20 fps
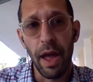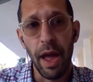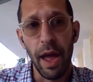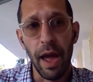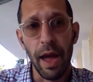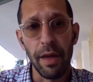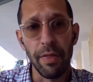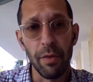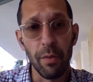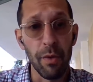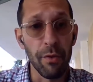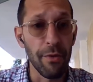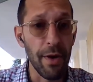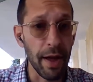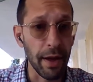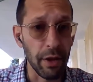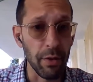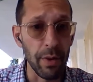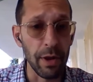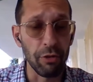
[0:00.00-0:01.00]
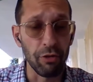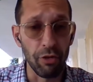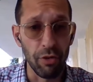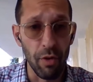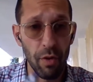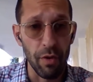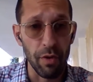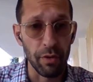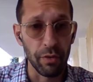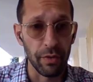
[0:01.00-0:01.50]
And there were evacuation
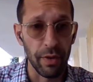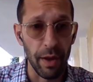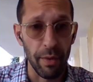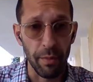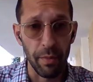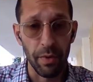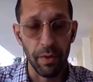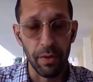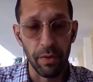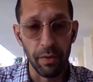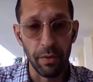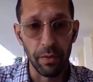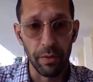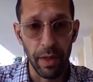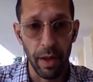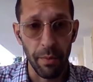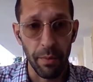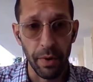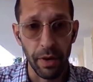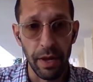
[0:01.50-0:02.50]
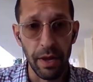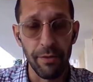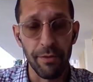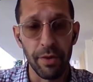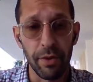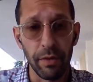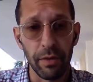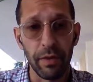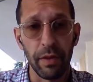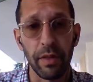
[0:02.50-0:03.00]
orders that were
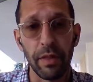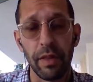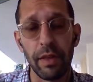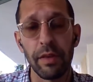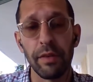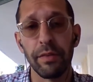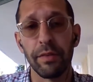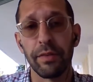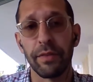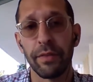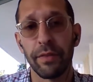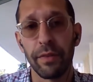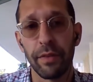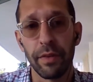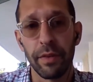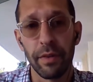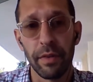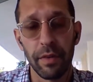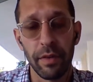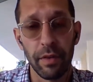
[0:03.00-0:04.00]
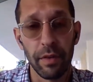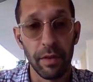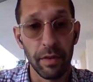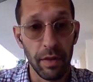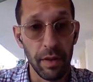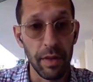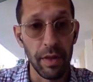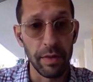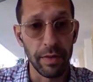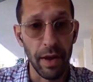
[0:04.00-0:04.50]
given to these
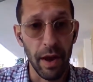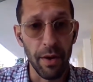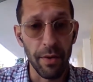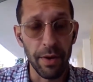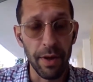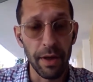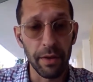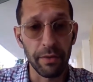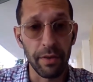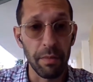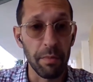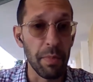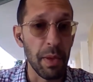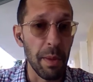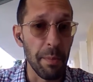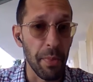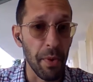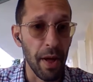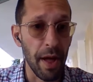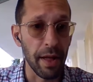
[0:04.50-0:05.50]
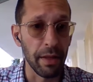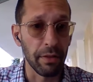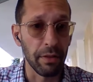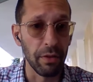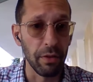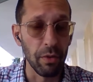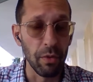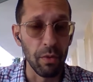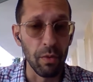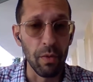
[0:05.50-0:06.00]
areas, and people had
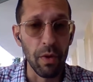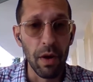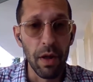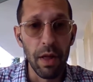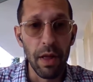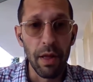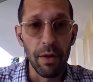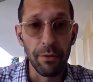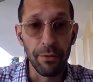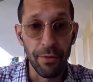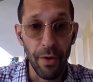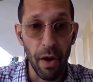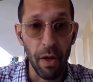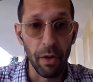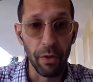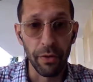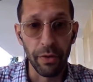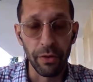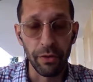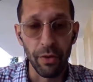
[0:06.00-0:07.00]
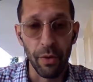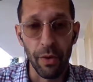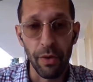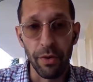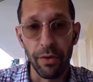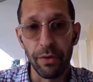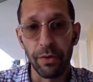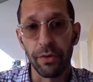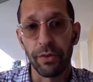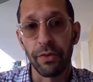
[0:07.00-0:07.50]
to follow these
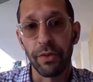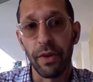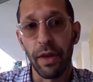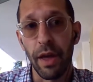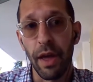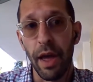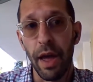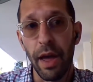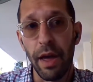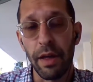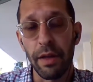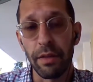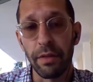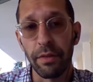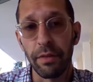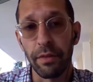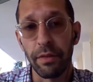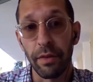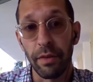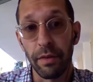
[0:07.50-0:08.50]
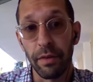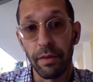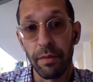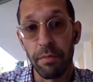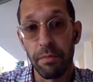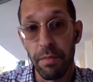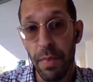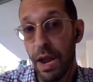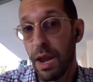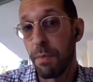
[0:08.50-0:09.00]
orders. And
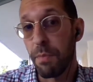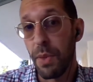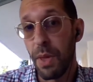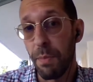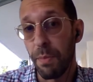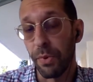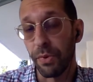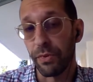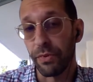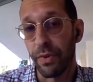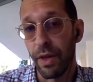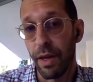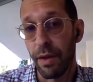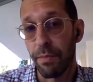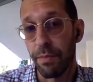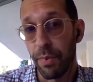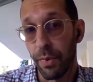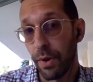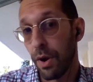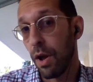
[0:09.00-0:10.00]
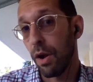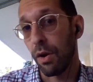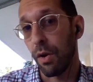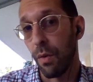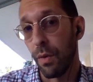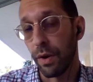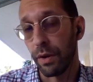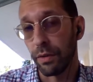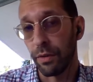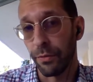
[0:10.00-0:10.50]
many people said, "We're not
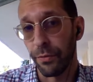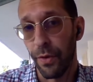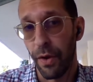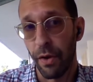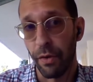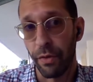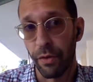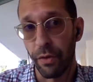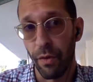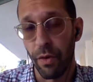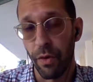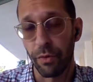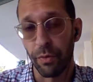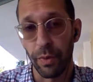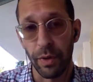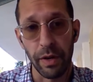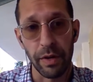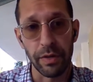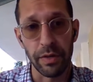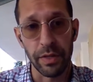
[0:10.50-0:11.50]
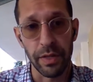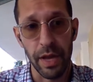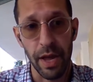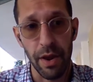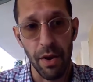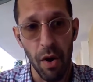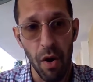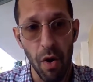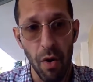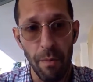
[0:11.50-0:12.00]
going to follow the orders. We're going to stay
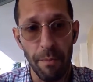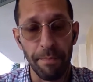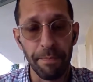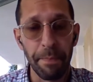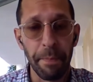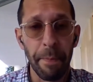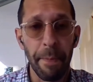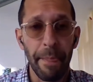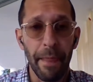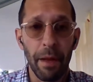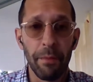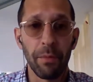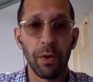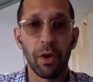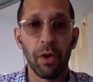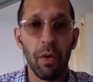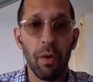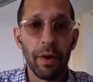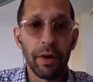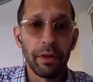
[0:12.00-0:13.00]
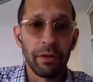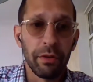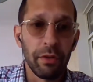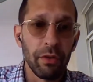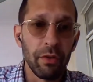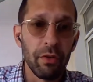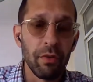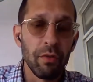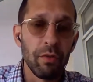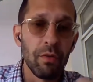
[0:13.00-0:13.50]
at home. We're going
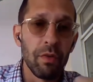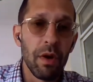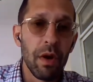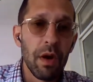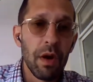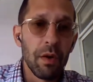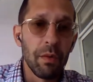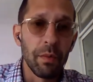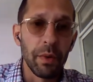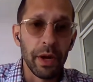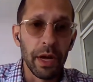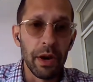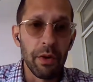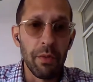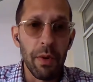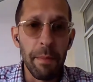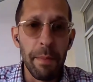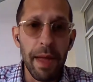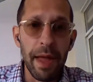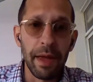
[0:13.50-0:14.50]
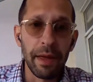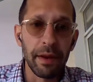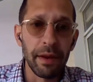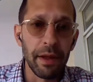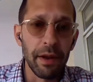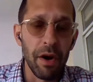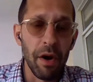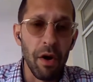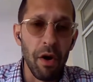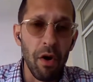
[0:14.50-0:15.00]
to remain
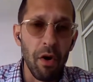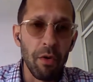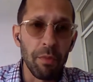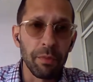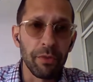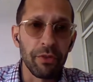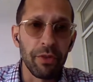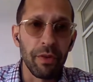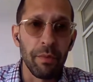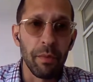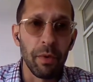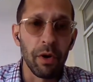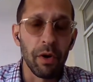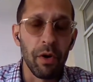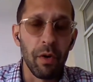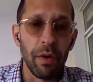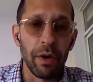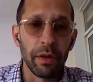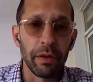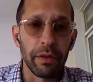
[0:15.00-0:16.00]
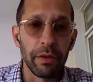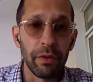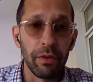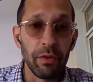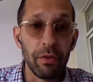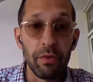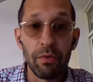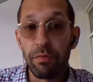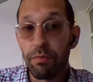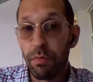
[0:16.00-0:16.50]
in our homes, and we're going
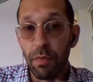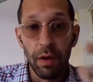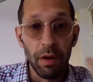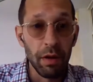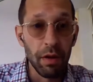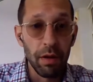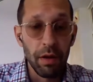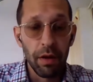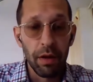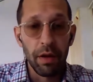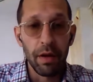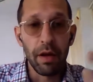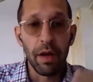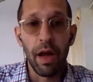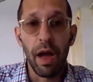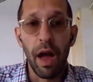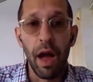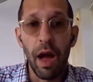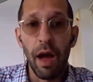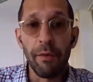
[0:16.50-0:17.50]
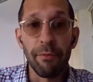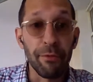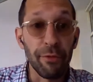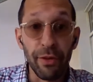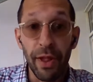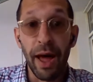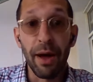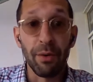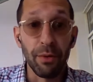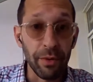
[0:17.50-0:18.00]
to
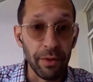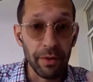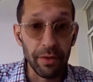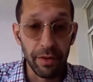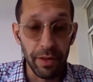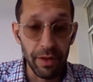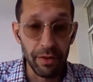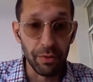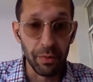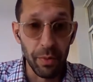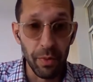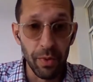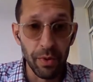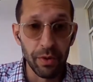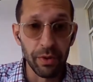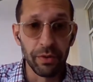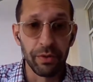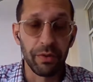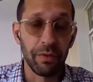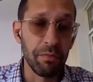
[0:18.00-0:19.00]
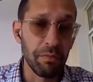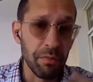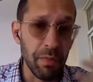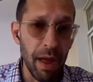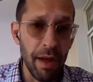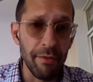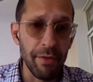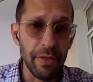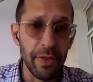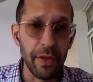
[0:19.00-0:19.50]
flout these rules.
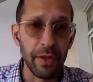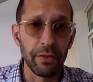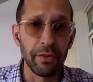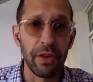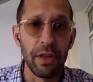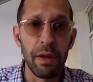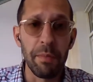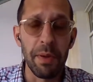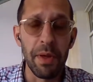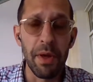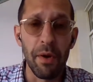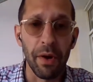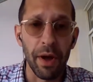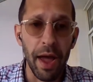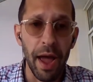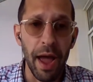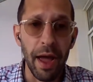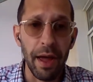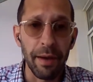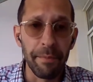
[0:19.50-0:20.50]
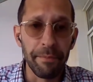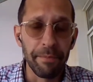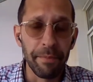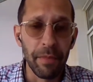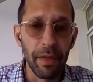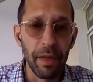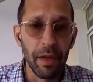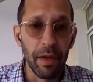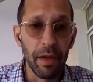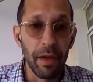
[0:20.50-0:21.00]
Everything's going to be okay."
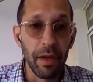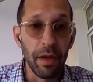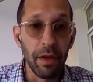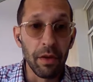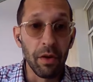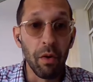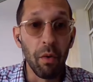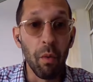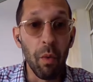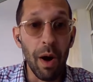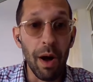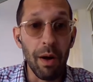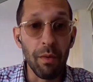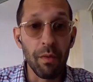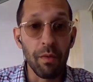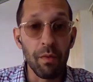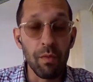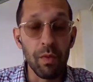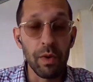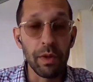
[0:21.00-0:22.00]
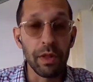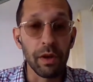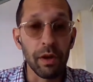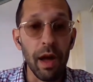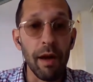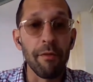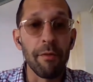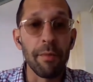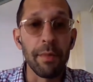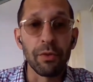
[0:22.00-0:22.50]
But what would the
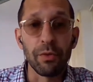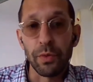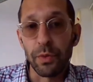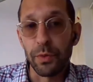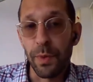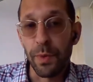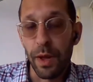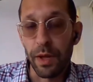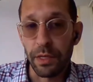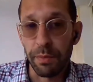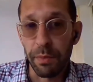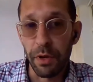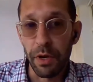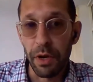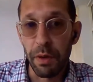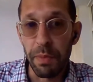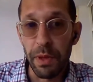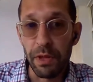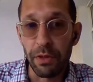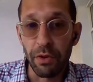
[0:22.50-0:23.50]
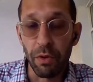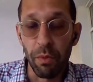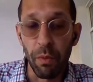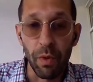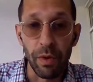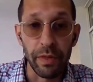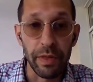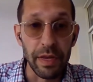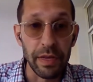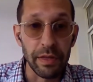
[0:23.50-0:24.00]
government's responsibility be
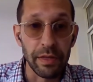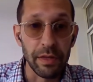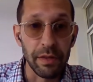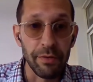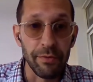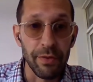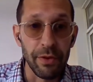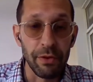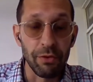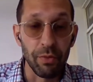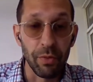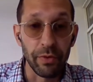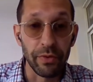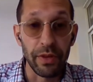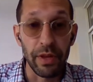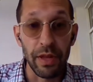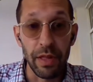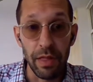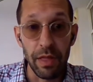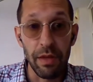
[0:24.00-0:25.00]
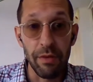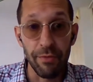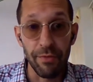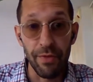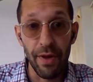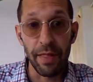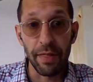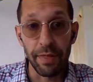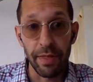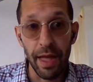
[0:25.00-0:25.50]
toward these individuals in the
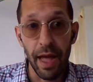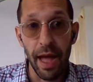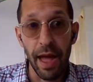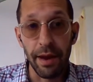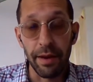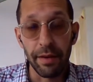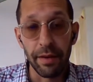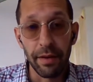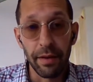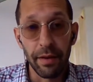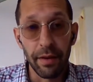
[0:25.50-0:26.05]
event that